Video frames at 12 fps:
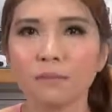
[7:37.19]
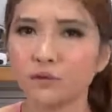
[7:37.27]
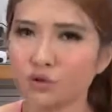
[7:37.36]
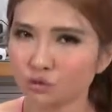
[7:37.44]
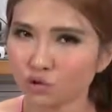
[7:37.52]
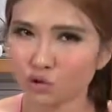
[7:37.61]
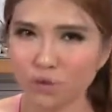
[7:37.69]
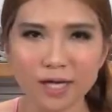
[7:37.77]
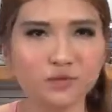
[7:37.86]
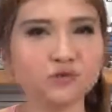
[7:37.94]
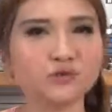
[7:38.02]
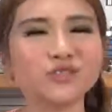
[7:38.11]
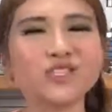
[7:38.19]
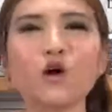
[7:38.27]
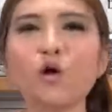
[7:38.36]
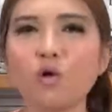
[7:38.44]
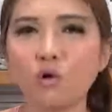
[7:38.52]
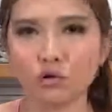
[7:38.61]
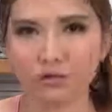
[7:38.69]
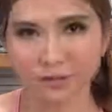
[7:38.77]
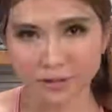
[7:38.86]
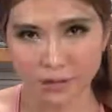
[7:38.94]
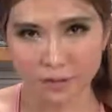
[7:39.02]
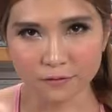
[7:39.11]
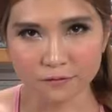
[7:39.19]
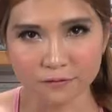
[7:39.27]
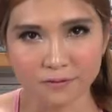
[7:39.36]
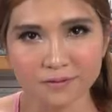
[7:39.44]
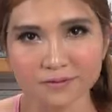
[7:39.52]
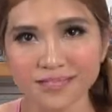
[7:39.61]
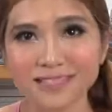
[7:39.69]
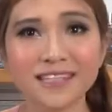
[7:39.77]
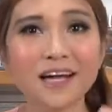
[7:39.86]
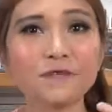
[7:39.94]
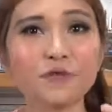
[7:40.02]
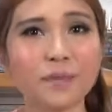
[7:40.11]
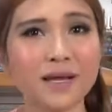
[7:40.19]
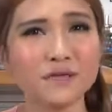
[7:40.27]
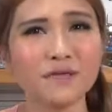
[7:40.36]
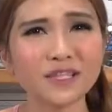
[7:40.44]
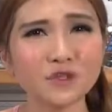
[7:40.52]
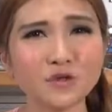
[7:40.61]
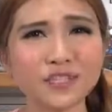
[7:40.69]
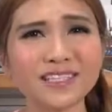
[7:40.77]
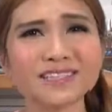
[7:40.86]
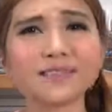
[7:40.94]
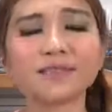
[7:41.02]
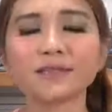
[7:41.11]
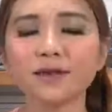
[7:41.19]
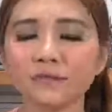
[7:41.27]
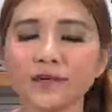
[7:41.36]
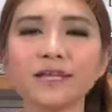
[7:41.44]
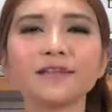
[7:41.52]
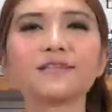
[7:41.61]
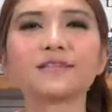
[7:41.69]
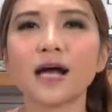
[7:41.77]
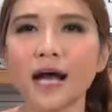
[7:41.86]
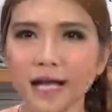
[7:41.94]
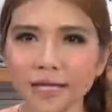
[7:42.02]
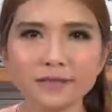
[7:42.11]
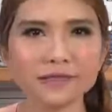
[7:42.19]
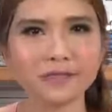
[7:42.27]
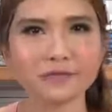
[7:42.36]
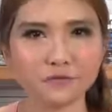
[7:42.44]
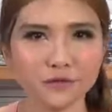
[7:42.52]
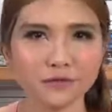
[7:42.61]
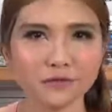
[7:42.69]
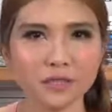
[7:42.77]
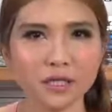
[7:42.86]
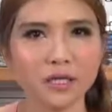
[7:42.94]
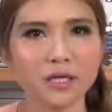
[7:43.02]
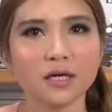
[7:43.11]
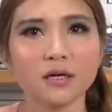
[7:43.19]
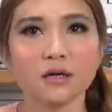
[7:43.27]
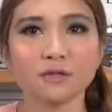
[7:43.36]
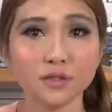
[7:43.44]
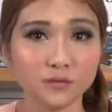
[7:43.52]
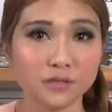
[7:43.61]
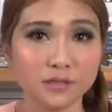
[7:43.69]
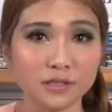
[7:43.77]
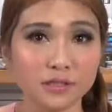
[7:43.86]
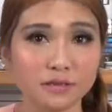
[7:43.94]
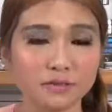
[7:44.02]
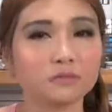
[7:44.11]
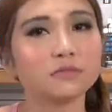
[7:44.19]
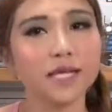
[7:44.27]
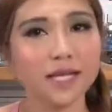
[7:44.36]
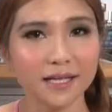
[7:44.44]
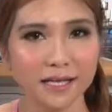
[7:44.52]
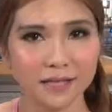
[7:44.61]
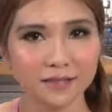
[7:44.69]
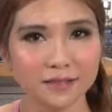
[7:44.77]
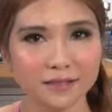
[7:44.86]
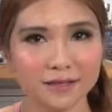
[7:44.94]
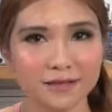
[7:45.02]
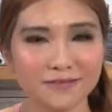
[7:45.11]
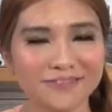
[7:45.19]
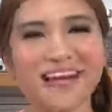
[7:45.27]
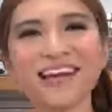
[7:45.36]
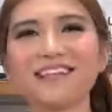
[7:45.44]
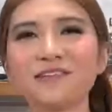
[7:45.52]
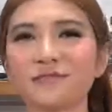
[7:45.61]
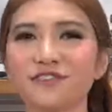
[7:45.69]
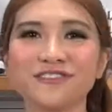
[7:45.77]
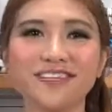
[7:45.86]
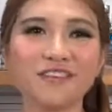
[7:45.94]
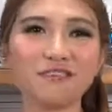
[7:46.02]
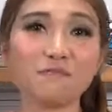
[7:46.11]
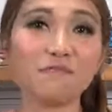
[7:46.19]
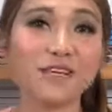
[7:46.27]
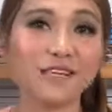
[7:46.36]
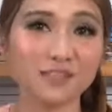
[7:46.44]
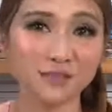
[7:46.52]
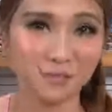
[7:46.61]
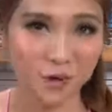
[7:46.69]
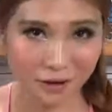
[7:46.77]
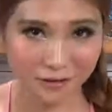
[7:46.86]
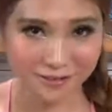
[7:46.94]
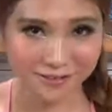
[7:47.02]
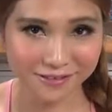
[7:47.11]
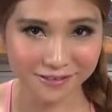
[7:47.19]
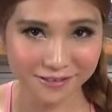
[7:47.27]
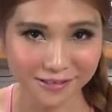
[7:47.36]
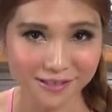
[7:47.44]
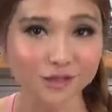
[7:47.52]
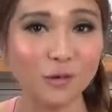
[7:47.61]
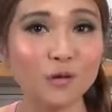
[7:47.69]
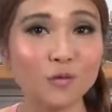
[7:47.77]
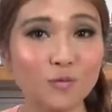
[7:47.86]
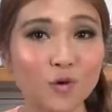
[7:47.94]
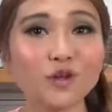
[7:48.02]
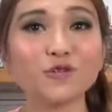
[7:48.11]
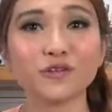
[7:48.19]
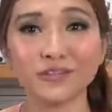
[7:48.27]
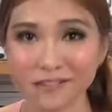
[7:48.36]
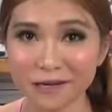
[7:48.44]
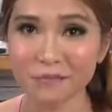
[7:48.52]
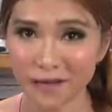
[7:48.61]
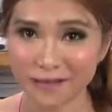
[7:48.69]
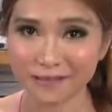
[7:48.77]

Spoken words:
But don't try to do it all yourself. Design for manufacturing is something entirely different. Seriously, delegate. 90% of being smart is knowing what you are dumb